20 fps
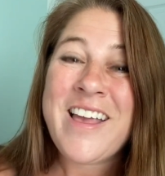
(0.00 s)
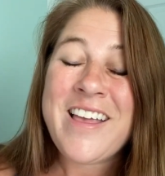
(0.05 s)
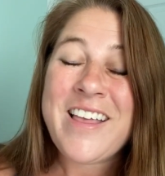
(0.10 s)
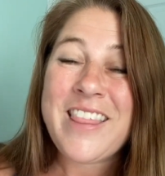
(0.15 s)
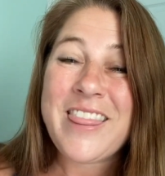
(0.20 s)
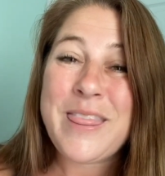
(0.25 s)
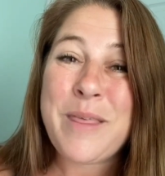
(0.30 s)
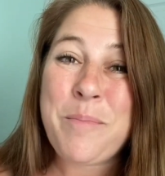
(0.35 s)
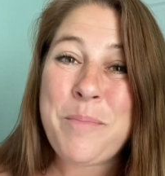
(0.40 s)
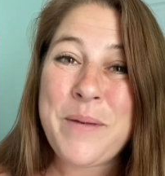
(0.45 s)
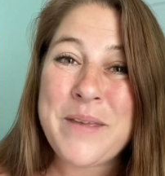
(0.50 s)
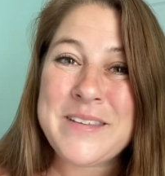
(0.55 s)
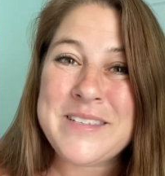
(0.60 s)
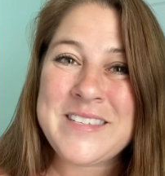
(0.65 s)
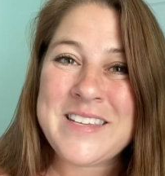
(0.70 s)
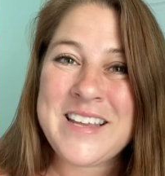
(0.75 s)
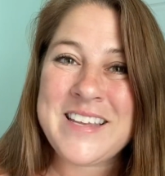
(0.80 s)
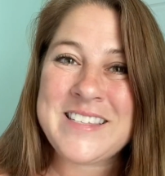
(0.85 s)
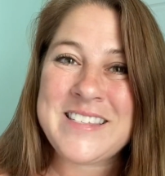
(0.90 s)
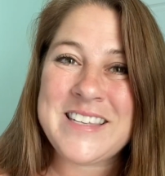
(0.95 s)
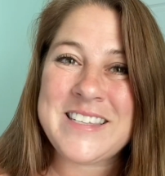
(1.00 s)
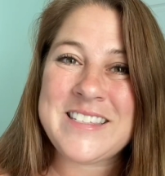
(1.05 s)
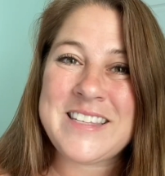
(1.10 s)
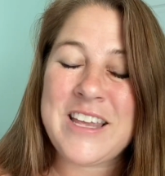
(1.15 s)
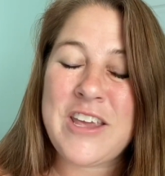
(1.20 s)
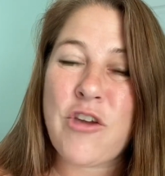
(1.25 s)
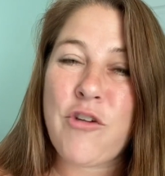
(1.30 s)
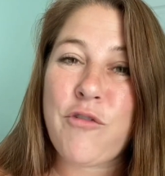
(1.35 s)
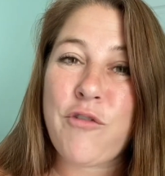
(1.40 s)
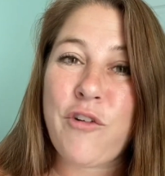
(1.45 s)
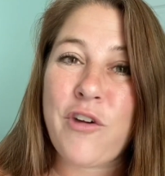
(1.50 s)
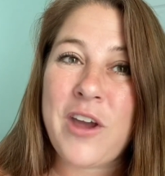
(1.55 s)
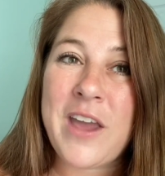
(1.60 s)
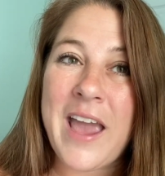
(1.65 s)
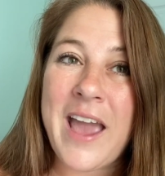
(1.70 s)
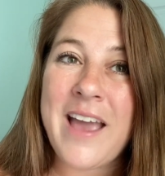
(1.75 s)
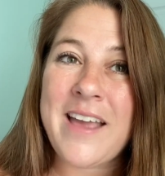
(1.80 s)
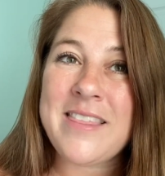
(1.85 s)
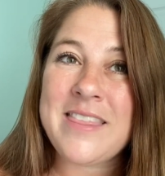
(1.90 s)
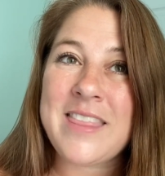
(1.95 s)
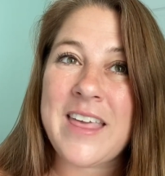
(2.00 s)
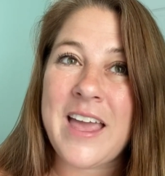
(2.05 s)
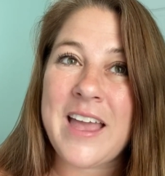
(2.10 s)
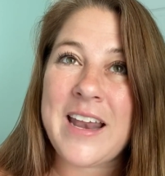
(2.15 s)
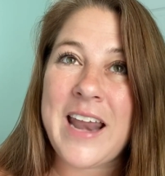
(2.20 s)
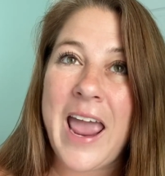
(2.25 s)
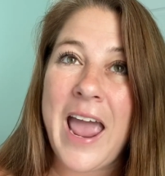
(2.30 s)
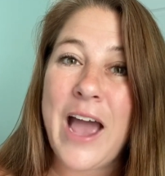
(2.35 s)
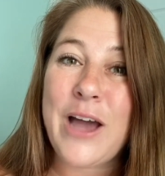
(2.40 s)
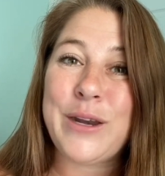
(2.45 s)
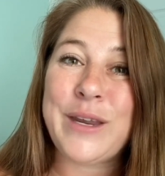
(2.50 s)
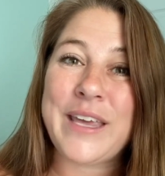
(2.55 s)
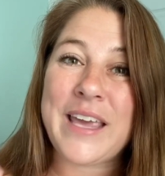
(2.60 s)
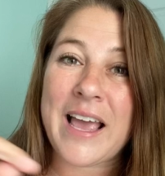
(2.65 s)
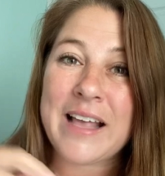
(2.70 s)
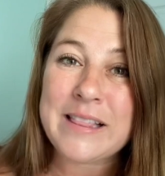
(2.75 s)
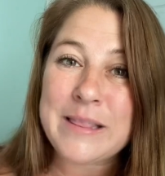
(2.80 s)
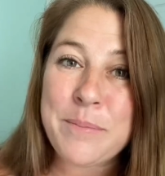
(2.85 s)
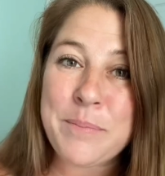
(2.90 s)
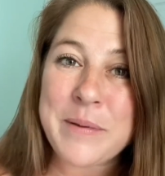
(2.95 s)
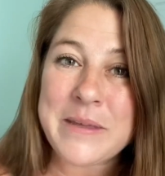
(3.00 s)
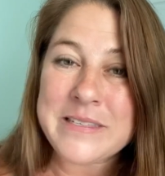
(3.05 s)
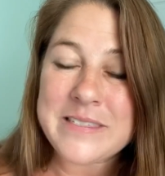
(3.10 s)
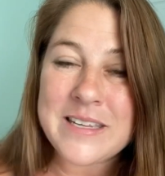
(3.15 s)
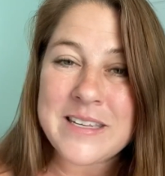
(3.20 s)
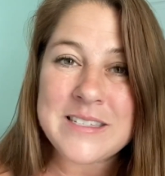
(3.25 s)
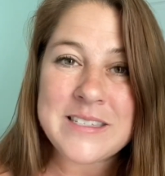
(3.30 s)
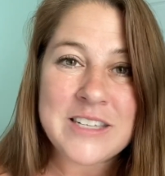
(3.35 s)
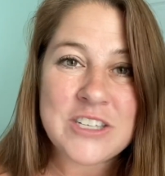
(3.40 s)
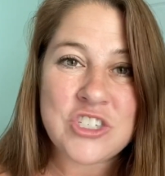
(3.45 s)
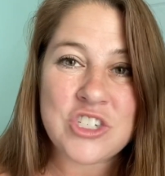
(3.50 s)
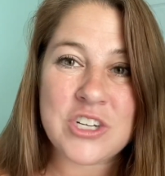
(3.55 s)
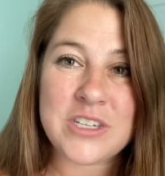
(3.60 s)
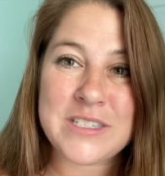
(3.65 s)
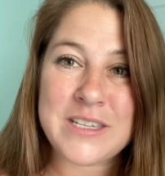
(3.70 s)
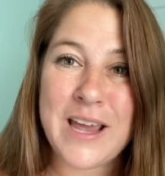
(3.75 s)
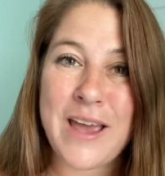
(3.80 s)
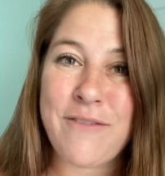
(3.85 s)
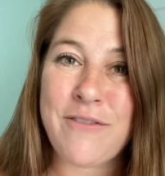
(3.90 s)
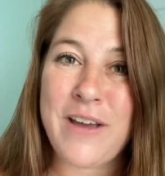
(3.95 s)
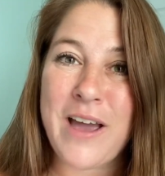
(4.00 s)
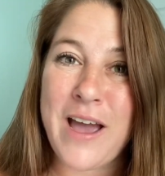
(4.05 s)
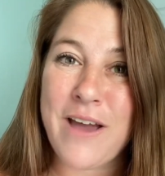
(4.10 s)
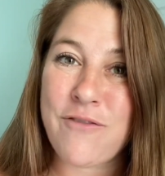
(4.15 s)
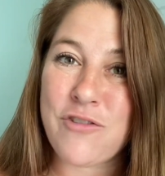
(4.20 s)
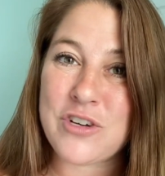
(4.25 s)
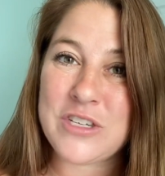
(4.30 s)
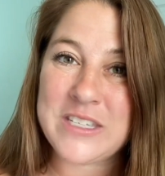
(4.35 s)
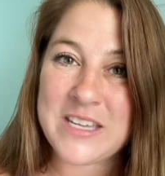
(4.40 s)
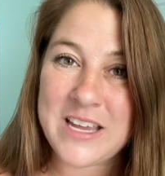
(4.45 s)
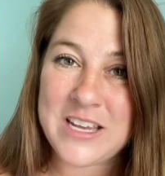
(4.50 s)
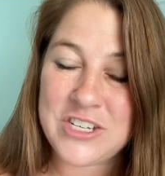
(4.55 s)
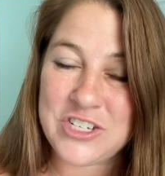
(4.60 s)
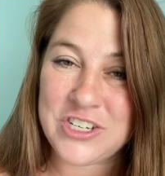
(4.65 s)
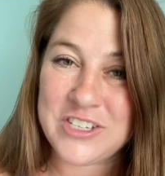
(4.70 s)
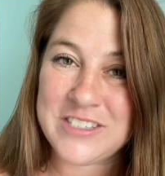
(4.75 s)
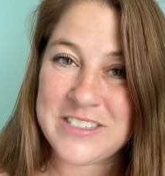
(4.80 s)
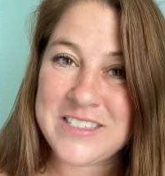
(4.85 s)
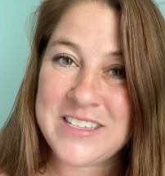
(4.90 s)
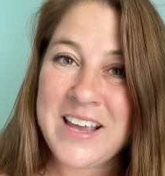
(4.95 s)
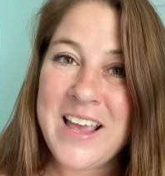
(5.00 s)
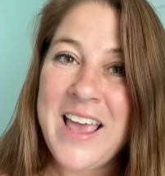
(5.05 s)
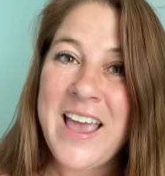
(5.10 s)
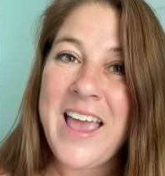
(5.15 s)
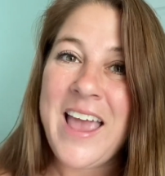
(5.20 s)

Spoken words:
the business, is that you forget that how to get the business is just to have conversations.